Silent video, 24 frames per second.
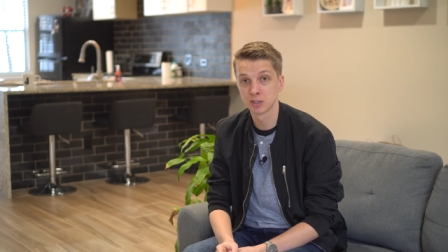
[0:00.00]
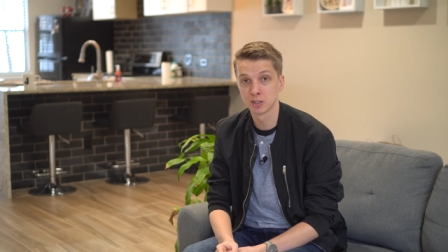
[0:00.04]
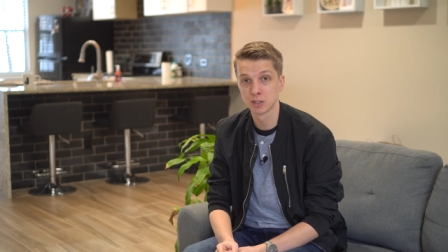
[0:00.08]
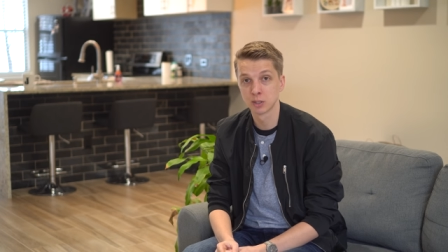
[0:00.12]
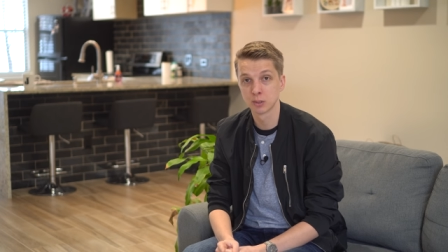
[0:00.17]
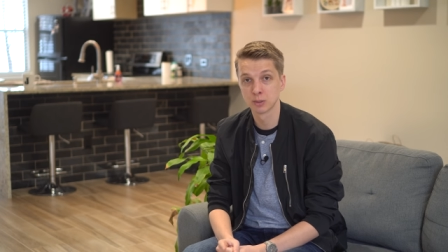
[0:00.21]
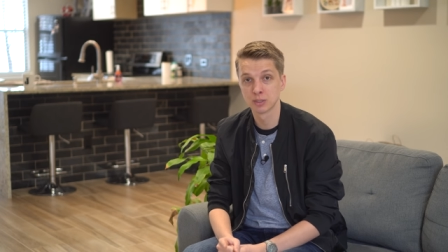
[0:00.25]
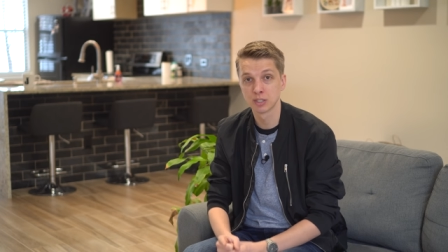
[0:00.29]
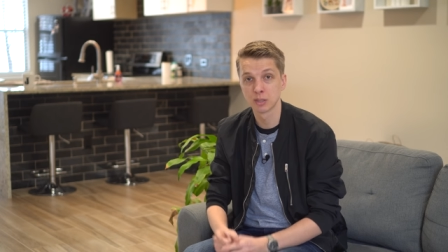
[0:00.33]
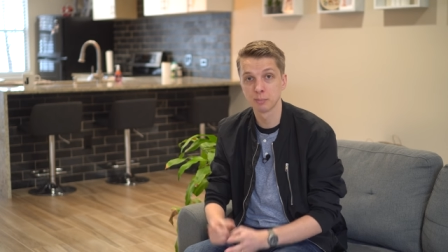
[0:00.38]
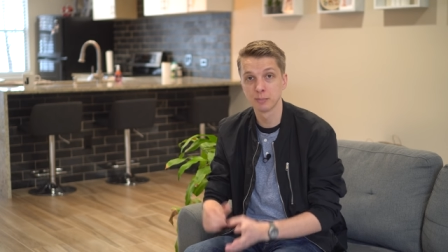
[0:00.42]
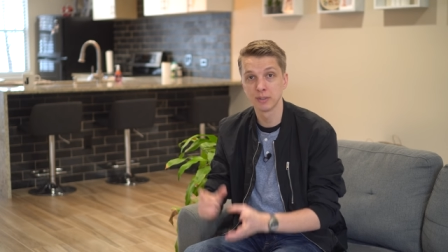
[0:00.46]

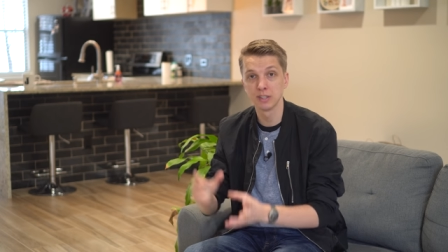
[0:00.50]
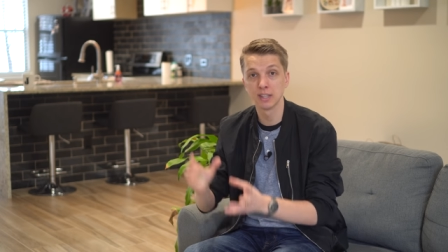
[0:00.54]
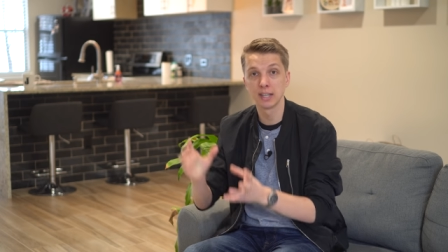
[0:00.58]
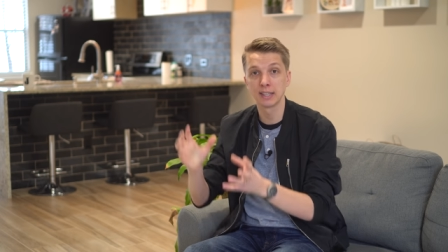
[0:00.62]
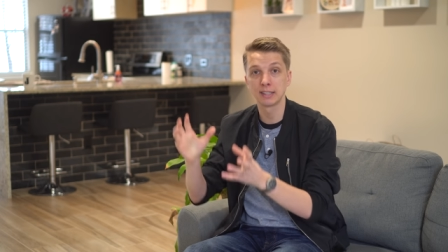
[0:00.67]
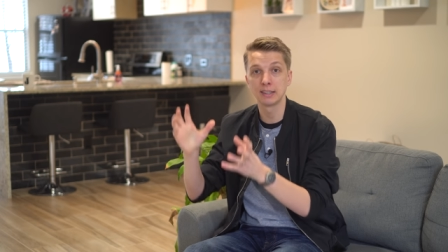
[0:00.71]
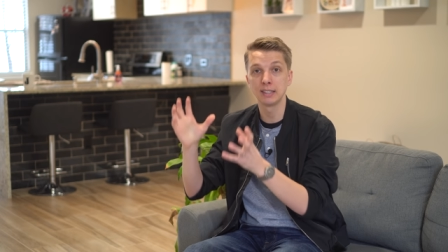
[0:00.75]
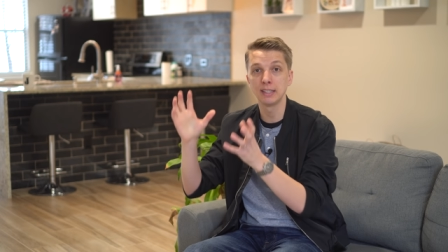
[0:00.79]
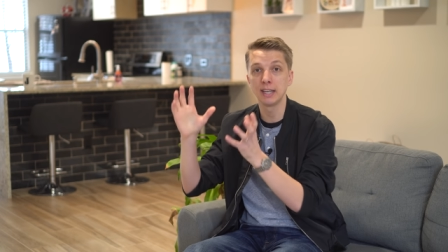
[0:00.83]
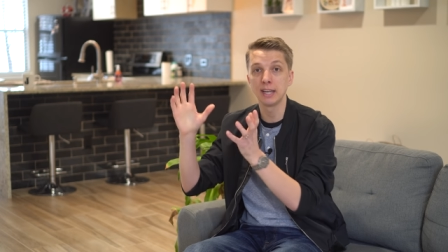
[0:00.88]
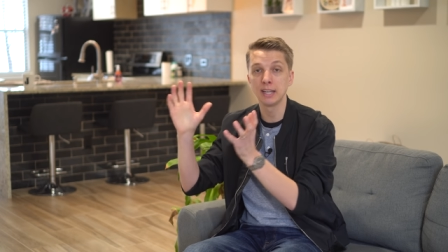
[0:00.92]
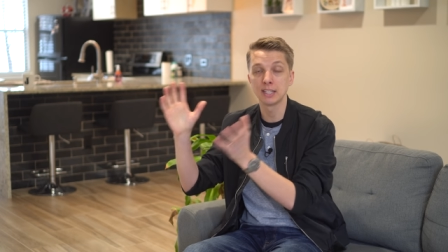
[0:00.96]
so something
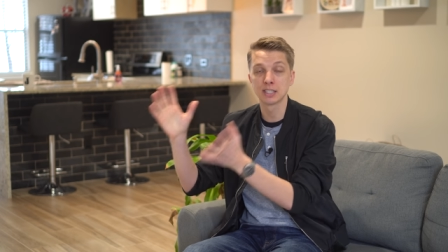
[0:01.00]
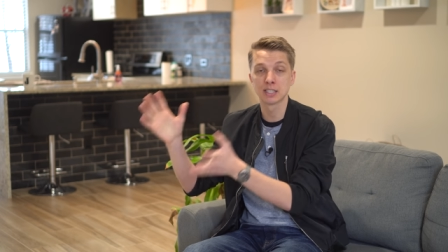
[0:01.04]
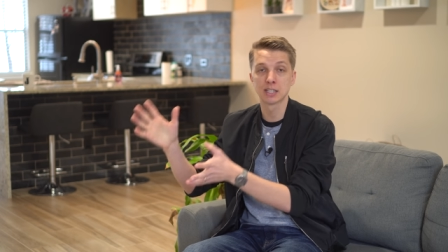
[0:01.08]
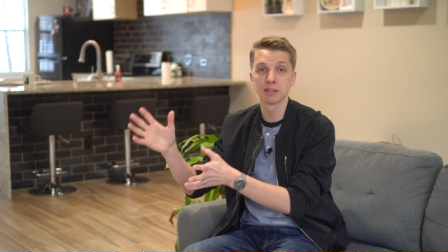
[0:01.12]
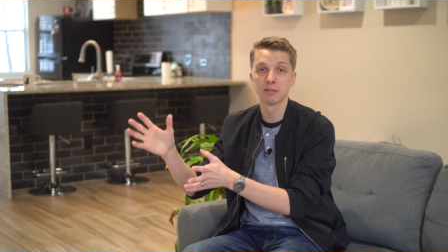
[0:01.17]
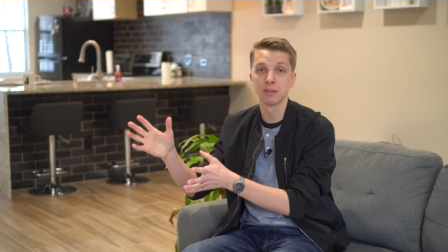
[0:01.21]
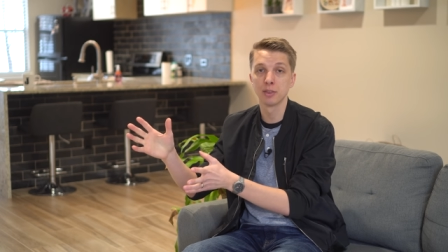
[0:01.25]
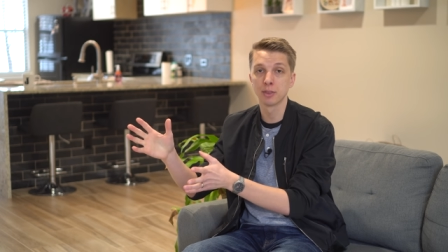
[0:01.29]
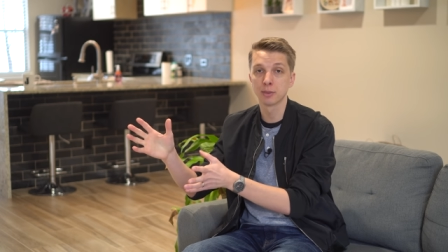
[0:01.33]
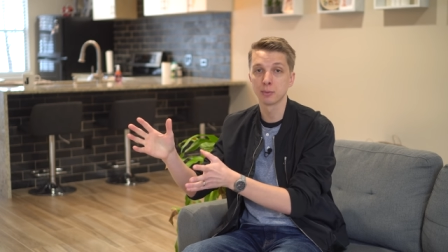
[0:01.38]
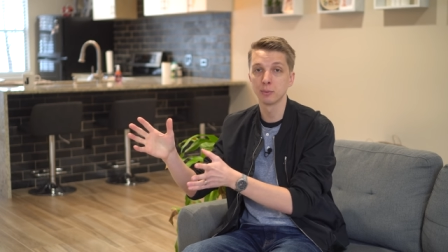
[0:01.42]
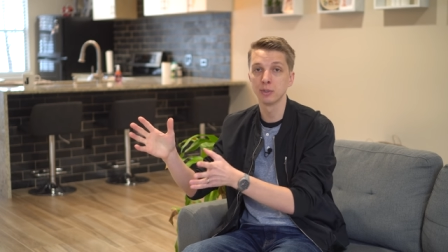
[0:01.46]
like the
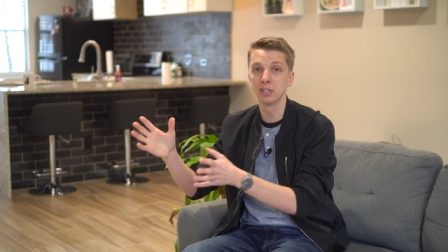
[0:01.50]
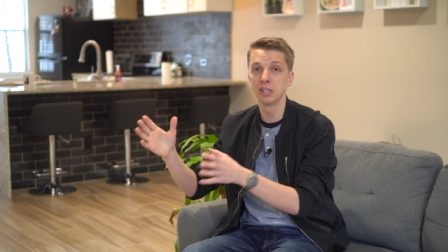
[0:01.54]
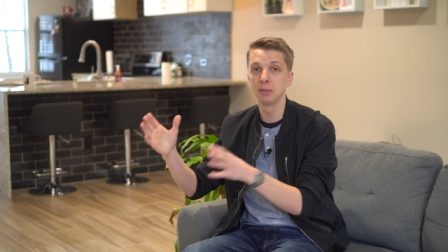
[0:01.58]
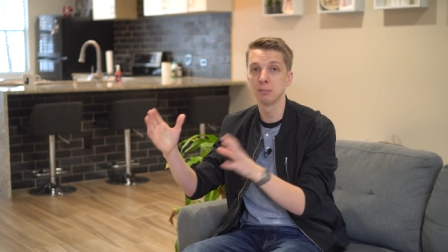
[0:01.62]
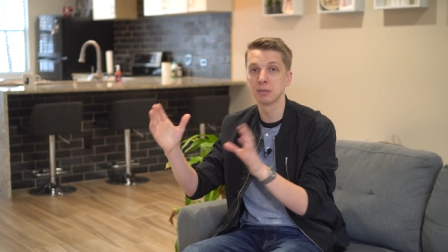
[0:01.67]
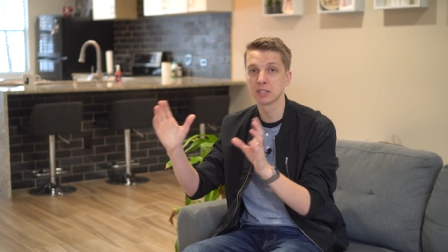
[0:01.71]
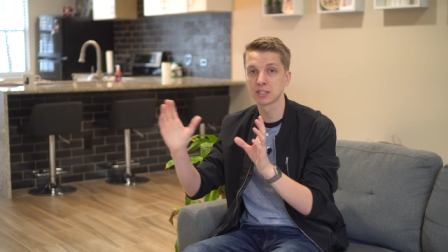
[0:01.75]
A7 III,